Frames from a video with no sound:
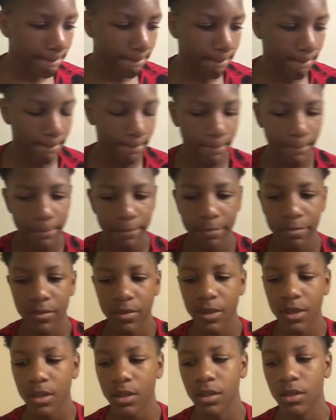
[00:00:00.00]

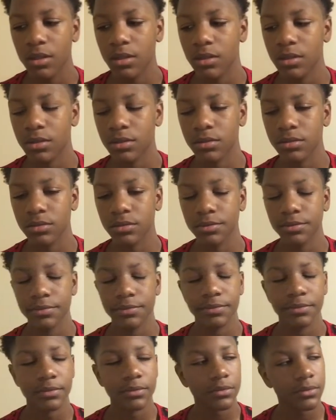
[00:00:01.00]

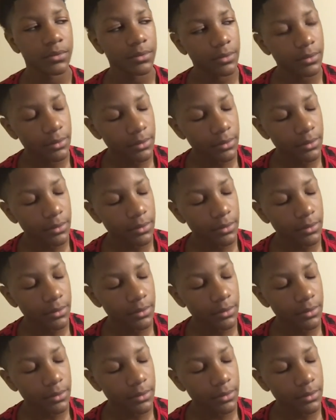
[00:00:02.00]
Nobody speaks.